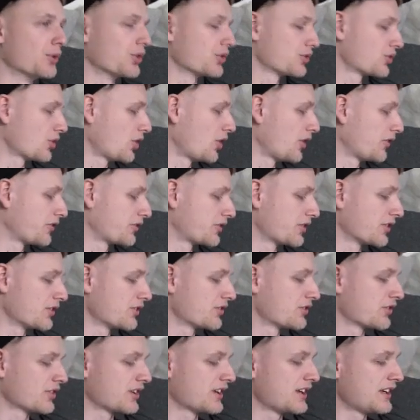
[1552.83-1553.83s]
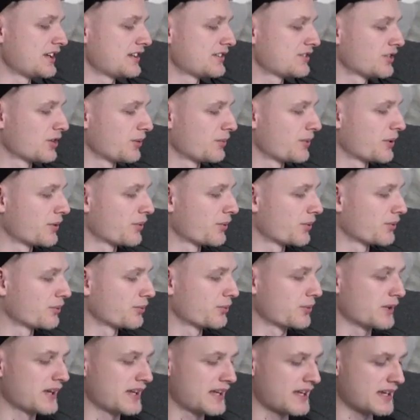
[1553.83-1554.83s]
often, so he's normally the one we
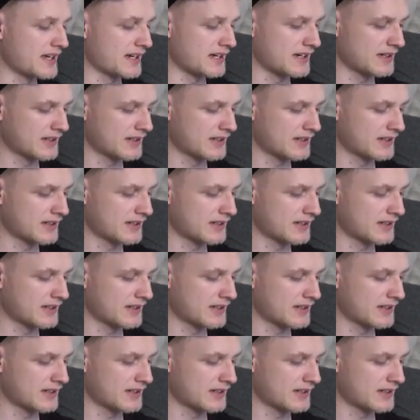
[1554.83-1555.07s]
hear.